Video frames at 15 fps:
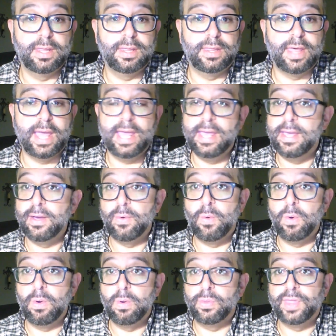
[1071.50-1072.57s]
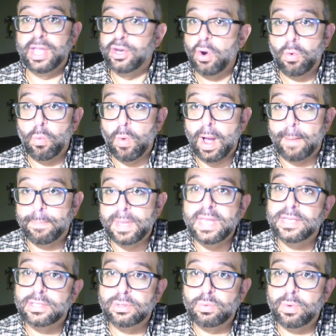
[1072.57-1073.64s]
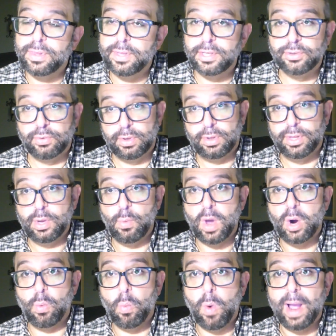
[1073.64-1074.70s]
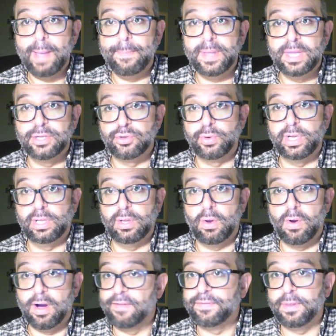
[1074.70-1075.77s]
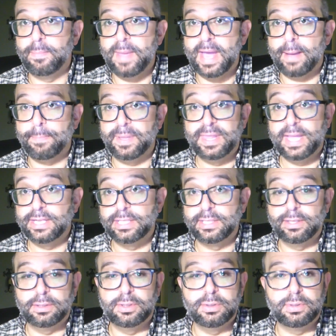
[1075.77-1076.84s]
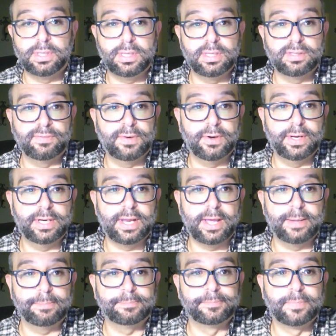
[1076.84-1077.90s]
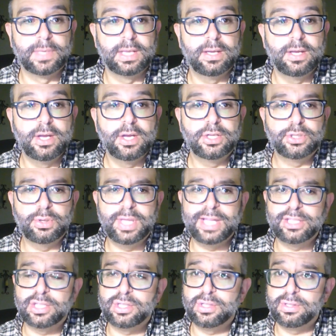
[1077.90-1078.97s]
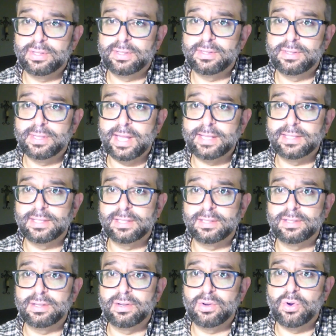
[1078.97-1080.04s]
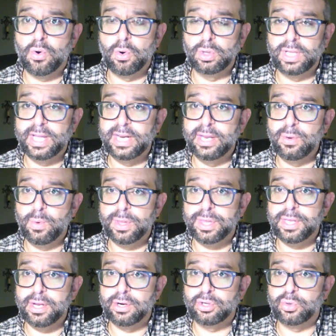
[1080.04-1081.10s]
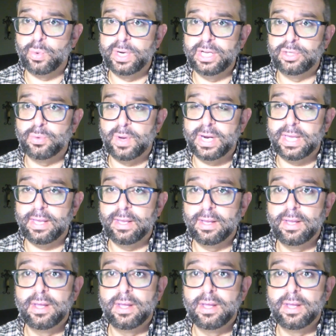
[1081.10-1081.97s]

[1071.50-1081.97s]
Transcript: They don't want peace with Israel. They want to wipe Israel off the map, and they still do to this very day. So that's correlating with the year 2020.